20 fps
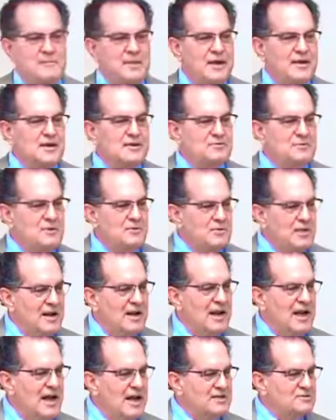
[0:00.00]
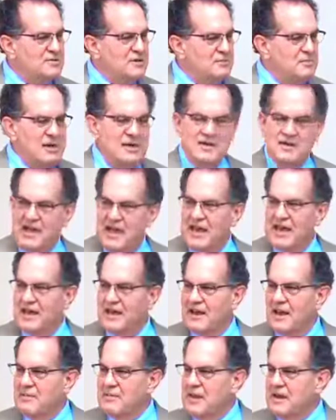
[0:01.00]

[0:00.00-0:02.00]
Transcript: because we realized we've been taken.